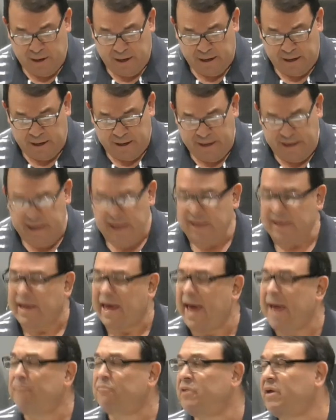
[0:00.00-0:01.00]
he had
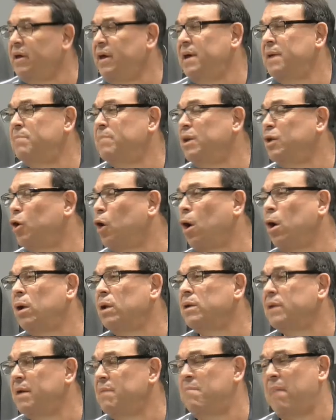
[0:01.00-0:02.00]
came to him and
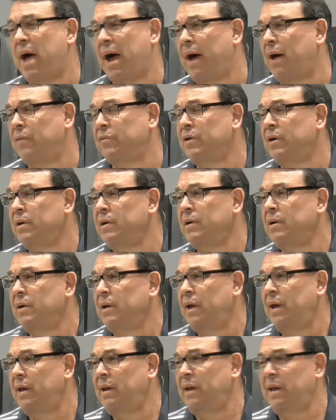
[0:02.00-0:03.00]
called him out.
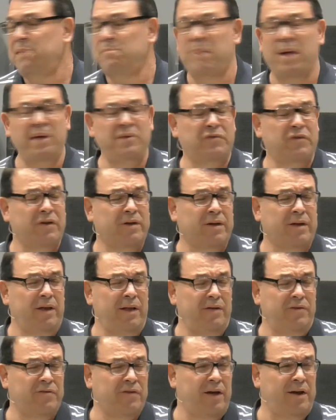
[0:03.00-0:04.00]
And he basically
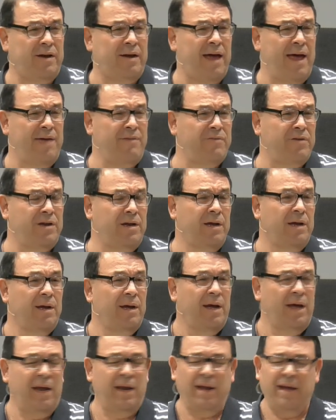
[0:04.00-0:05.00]
said, David,
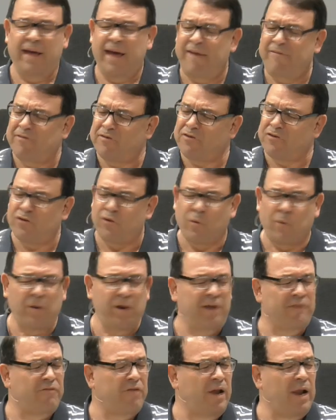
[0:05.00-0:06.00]
and he gave the story
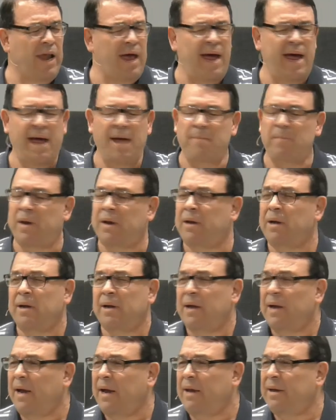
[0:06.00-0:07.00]
of the lamb
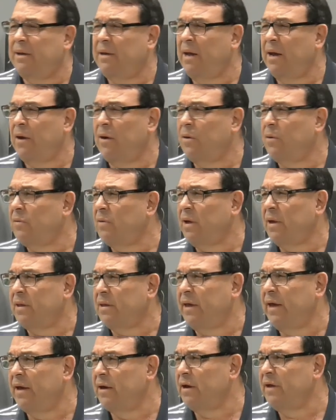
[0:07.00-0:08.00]
and
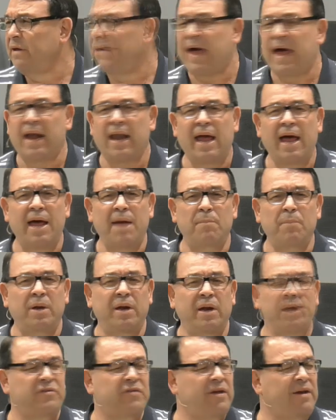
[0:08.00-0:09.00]
killing that lamb. And
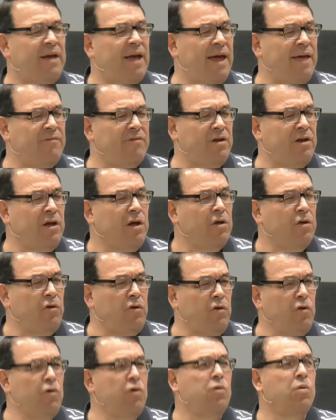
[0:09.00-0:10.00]
he said, David,
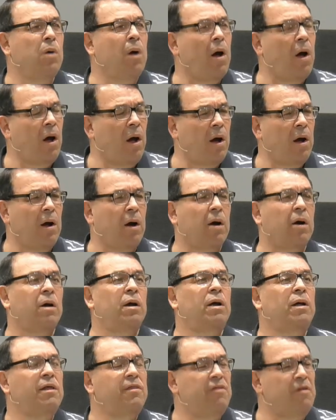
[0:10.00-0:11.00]
you are
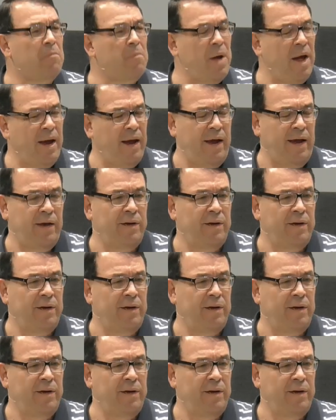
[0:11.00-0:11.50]
the man.